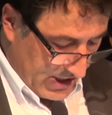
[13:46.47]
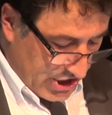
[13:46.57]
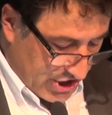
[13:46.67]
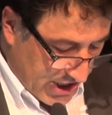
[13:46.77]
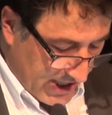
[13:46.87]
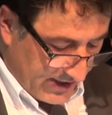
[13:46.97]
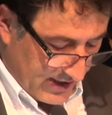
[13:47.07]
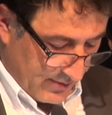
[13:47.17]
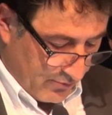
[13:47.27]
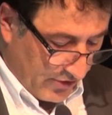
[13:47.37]
shared,
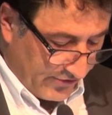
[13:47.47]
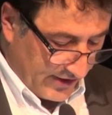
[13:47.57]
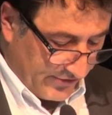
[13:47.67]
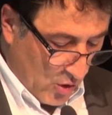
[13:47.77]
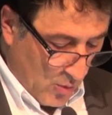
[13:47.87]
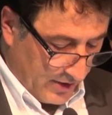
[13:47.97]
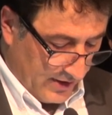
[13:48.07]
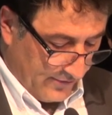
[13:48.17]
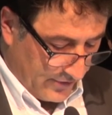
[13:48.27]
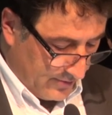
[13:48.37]
and processed
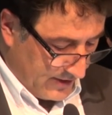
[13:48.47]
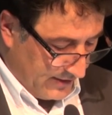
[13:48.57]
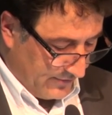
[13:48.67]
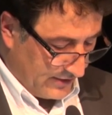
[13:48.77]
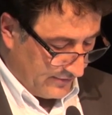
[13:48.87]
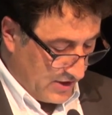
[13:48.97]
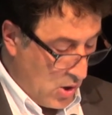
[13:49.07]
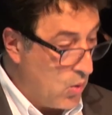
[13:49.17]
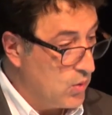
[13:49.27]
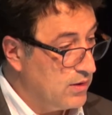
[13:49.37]
openly for the benefit of the
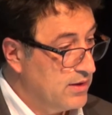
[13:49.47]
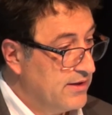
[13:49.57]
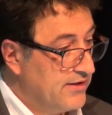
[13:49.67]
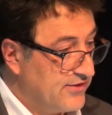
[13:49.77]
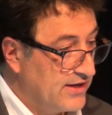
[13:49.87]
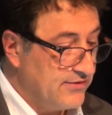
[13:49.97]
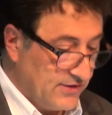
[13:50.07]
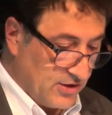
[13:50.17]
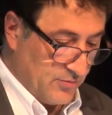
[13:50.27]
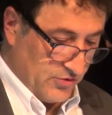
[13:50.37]
whole
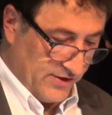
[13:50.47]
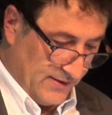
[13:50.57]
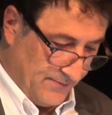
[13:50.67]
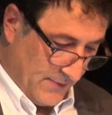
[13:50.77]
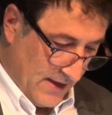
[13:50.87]
scientific community.